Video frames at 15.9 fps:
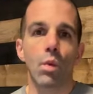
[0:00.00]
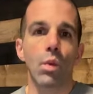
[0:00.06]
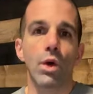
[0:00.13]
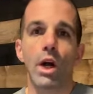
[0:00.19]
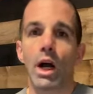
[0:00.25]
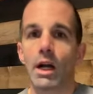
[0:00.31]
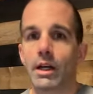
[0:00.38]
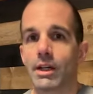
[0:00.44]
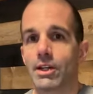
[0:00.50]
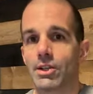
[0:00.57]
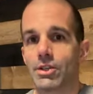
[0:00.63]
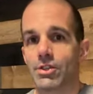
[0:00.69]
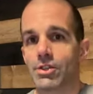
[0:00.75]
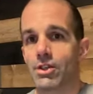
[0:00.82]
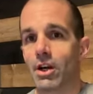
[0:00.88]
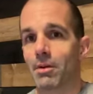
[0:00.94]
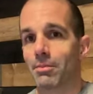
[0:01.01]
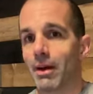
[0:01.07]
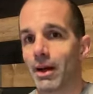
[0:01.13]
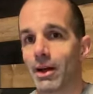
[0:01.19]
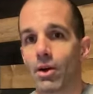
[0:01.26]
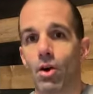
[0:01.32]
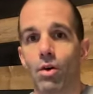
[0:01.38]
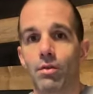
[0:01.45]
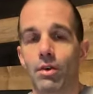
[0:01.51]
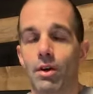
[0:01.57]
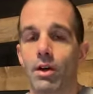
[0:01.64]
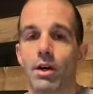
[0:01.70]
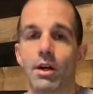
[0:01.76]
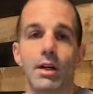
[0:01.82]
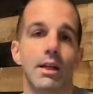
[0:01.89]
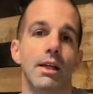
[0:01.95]
We're not going to just start back over
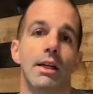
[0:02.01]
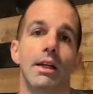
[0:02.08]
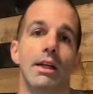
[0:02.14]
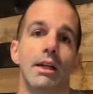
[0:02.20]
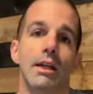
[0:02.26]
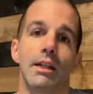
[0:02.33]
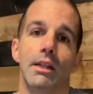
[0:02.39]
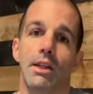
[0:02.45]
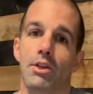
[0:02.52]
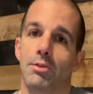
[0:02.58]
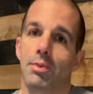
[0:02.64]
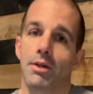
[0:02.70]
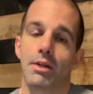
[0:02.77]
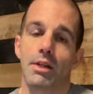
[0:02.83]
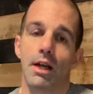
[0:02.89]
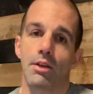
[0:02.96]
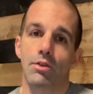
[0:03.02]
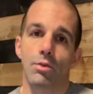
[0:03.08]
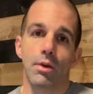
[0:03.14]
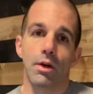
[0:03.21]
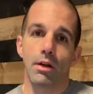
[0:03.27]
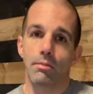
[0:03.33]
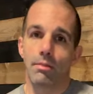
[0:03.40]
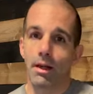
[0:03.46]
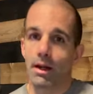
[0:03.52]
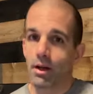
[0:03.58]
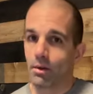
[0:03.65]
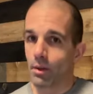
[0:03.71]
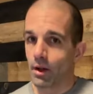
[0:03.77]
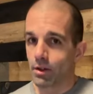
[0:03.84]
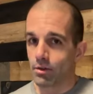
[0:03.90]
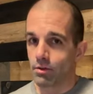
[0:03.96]
on Linchpin Test 1 and make
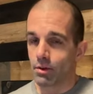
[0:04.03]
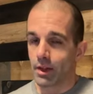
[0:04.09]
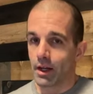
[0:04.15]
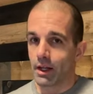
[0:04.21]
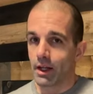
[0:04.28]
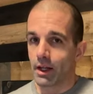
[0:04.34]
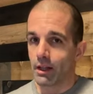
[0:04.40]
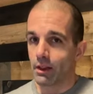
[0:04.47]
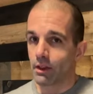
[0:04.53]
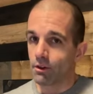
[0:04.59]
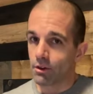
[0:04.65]
our way through that again.